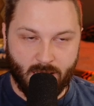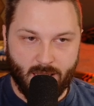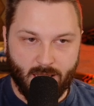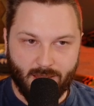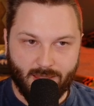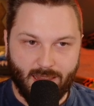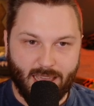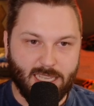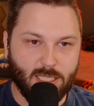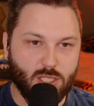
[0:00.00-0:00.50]

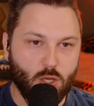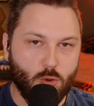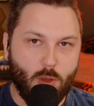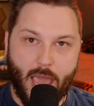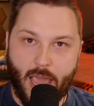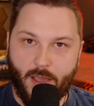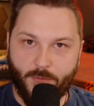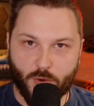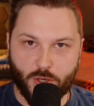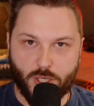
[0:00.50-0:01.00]
Like, it's
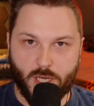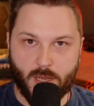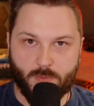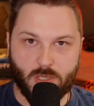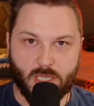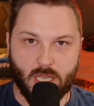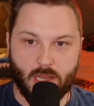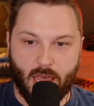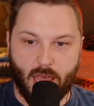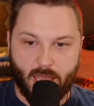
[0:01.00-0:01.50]
okay for ships
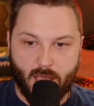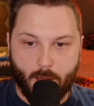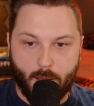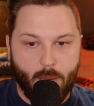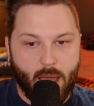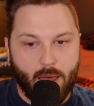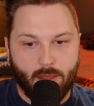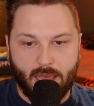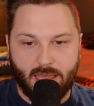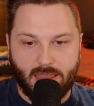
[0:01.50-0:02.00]
to like come
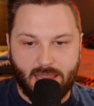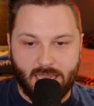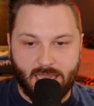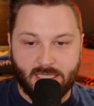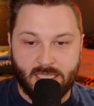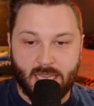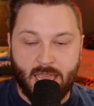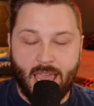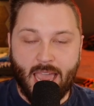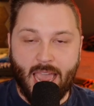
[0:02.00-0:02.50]
out like
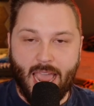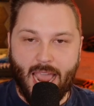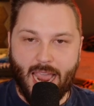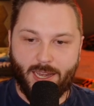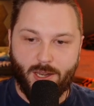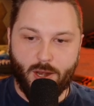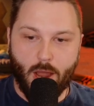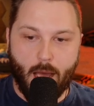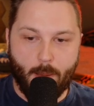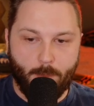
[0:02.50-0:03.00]
this
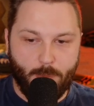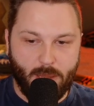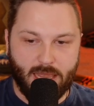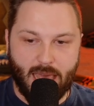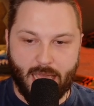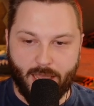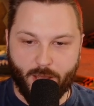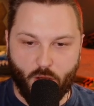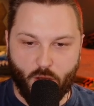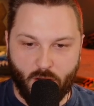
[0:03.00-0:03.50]
and not be
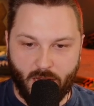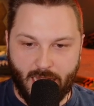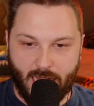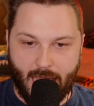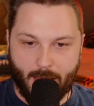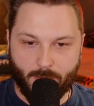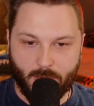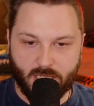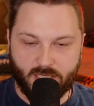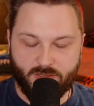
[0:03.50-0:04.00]
that good in
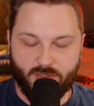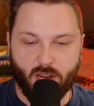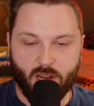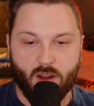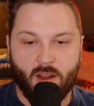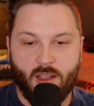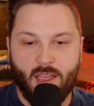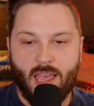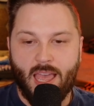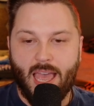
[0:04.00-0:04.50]

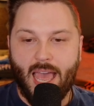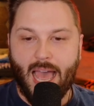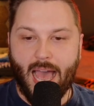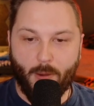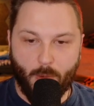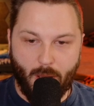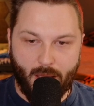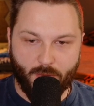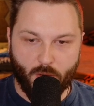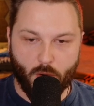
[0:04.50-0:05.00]
atmosphere.
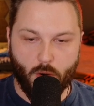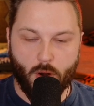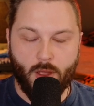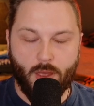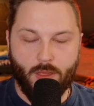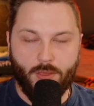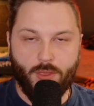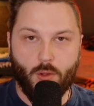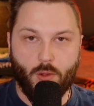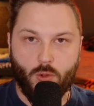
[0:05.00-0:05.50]
However,
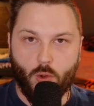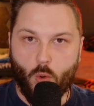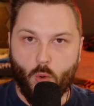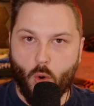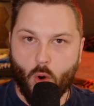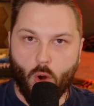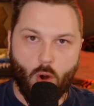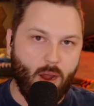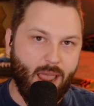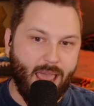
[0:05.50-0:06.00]
the
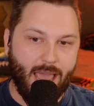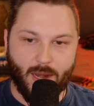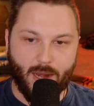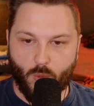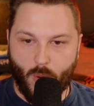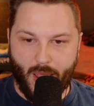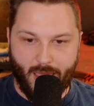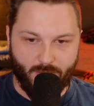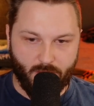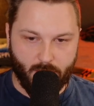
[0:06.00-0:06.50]
lore
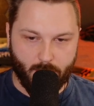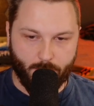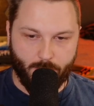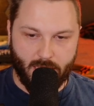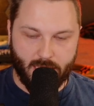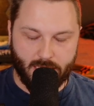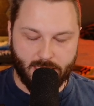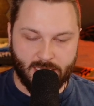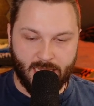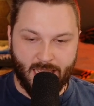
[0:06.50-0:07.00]
Handwavium
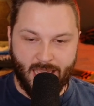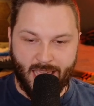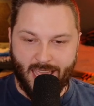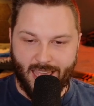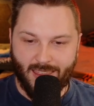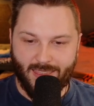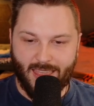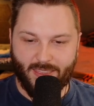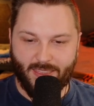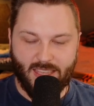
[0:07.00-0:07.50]
is
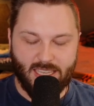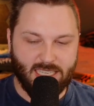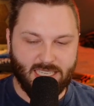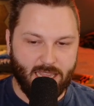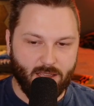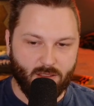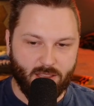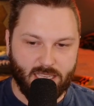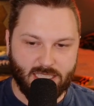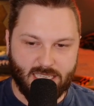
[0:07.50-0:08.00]
that these
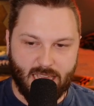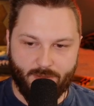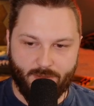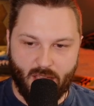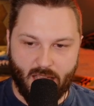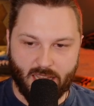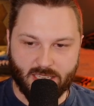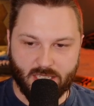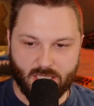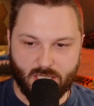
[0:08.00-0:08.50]
aliens have
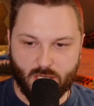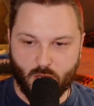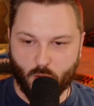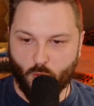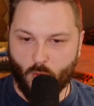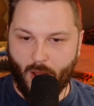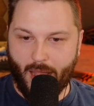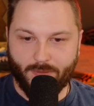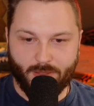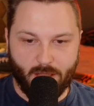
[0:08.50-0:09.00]
access to
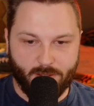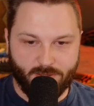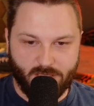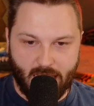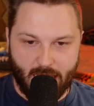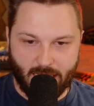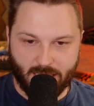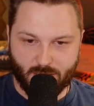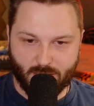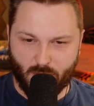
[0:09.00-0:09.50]
Gravlov
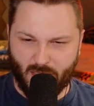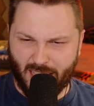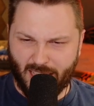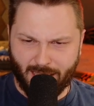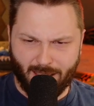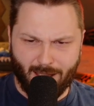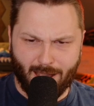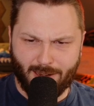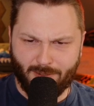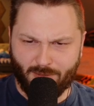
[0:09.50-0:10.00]
tech, so they
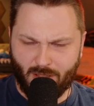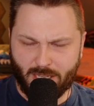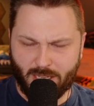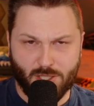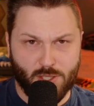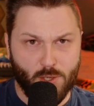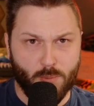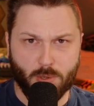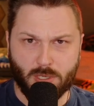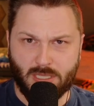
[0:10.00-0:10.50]
can kind of like
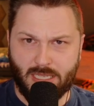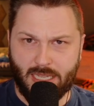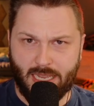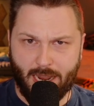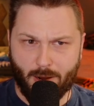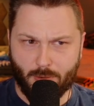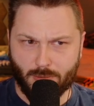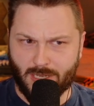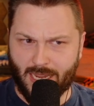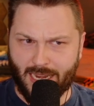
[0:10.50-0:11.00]
supersede
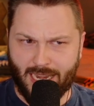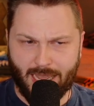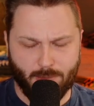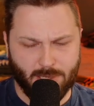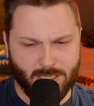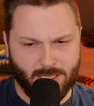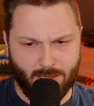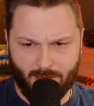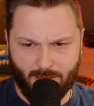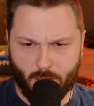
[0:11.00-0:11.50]

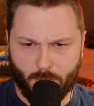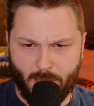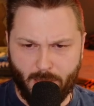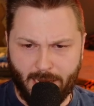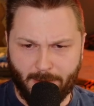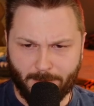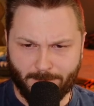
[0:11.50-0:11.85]
aerodynamics a little bit.